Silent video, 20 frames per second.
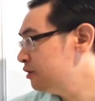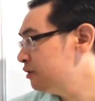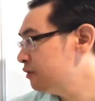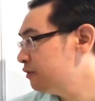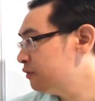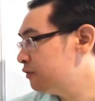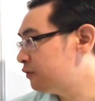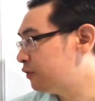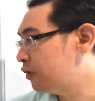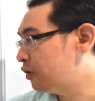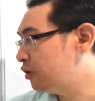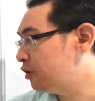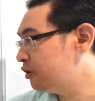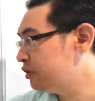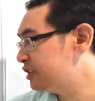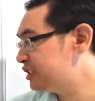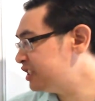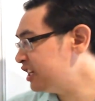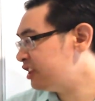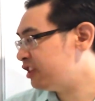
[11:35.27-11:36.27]
for
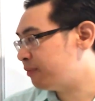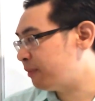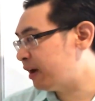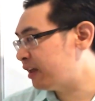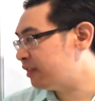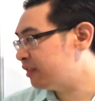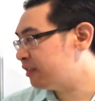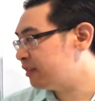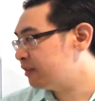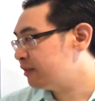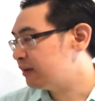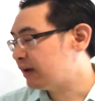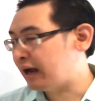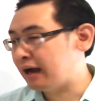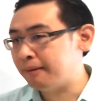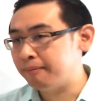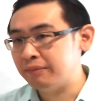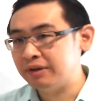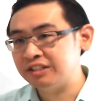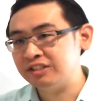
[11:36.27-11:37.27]
the sixth month,
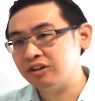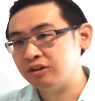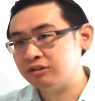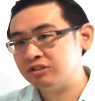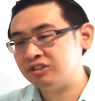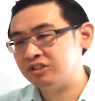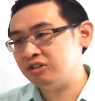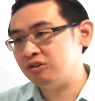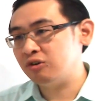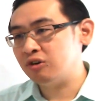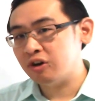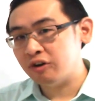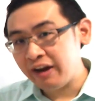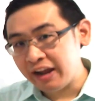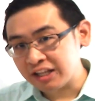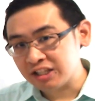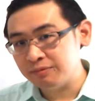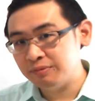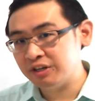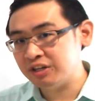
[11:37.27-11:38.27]
it's not so
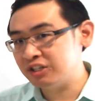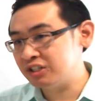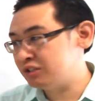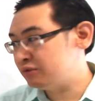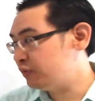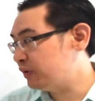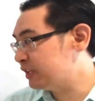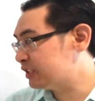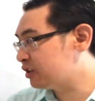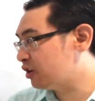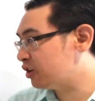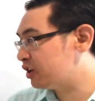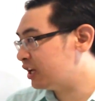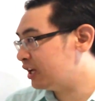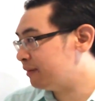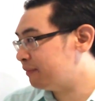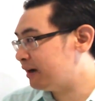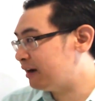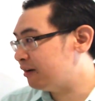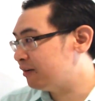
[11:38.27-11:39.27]
correct because we are
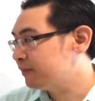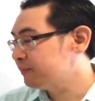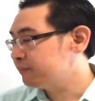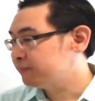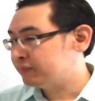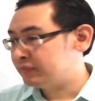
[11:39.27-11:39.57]
talking about